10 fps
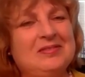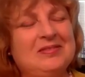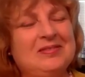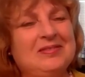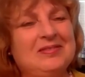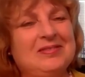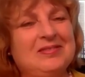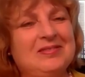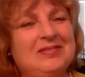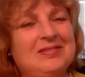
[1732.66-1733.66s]

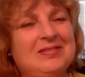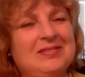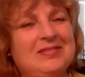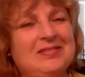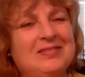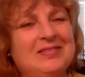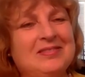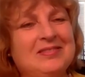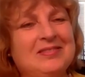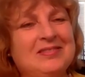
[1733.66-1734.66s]

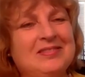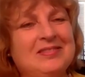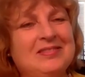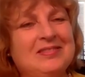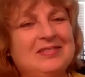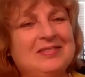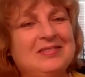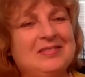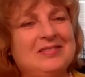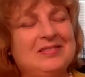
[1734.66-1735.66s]

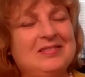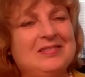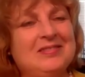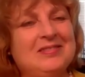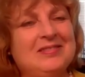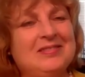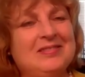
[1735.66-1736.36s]
[no speech]